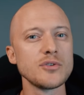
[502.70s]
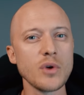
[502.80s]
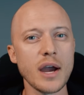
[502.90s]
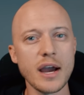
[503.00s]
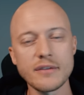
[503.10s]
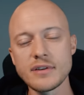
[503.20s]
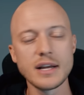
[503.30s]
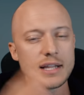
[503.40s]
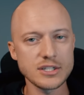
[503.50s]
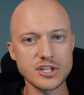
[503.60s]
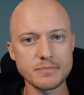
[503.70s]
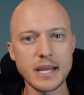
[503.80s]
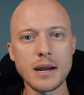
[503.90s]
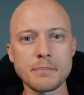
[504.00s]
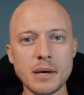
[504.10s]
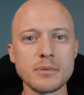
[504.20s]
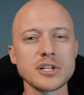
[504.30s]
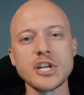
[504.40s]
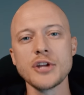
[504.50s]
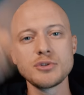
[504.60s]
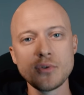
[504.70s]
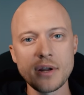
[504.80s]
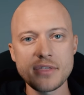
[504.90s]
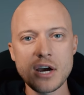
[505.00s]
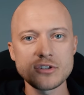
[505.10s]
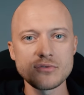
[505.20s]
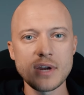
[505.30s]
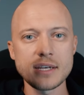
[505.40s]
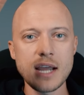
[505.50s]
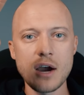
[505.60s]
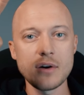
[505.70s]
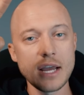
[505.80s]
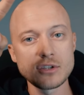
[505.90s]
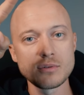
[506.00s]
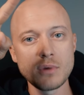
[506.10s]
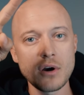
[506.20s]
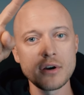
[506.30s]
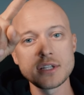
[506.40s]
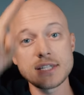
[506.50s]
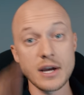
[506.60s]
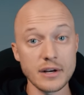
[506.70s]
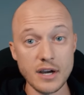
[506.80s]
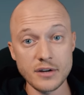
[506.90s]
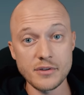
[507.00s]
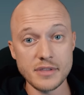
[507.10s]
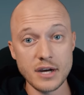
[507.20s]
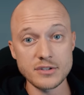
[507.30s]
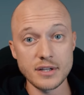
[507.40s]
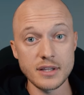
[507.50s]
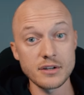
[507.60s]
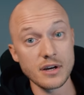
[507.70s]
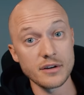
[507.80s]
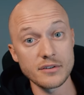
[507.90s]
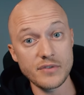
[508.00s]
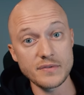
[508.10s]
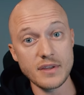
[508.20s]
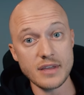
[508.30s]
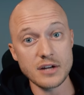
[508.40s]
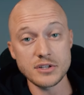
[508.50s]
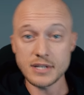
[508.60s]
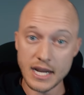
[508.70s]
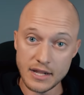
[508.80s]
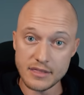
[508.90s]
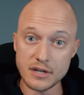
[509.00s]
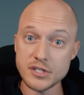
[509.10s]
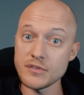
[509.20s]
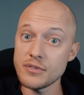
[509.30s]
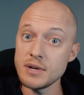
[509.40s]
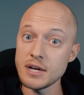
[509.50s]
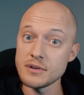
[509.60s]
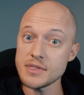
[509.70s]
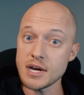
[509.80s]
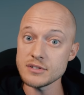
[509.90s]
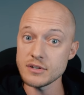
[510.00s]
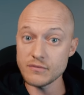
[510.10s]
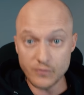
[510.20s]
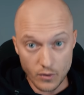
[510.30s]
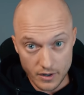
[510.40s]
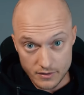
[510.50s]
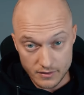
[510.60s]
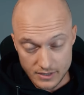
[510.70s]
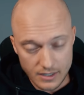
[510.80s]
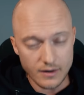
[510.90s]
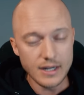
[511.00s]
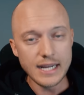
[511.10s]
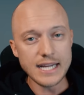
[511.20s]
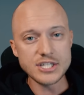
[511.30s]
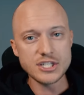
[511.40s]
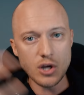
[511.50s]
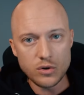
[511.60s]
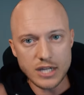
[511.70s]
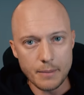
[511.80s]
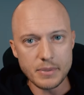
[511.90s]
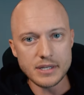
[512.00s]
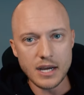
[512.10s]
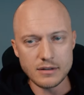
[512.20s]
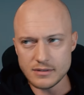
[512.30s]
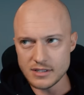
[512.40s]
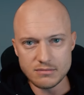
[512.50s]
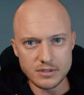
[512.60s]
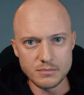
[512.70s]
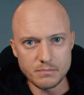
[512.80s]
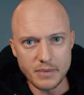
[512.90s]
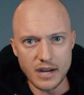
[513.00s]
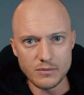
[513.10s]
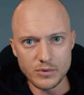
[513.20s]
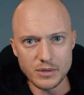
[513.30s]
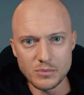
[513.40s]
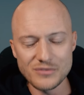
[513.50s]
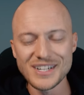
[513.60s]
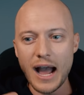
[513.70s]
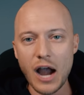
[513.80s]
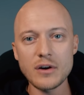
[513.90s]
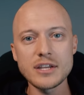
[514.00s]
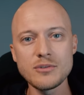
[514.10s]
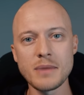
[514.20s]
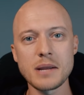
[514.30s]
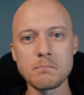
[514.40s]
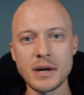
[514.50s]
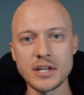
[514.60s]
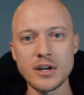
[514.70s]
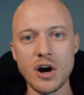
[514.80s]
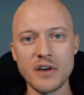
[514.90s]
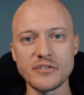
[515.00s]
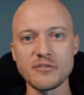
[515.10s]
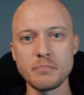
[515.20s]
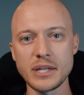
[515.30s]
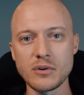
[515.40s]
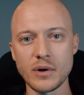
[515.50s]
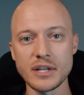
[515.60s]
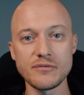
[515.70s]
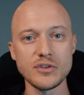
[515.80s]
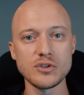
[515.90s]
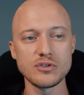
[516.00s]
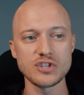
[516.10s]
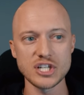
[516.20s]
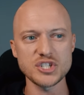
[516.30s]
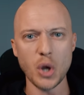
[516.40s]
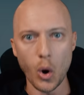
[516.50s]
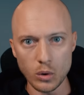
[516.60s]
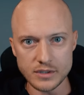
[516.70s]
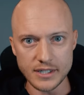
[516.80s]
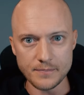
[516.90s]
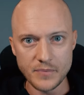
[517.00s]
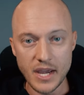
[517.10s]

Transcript: you have, let's just make up numbers, 200,000 right now, and tomorrow it's down at 100,000, and then 150,000, 90,000, 300,000, 400, you know, it just goes up and down. This was a bad, weird move. How can you make money off of Bitcoin if you just hold it?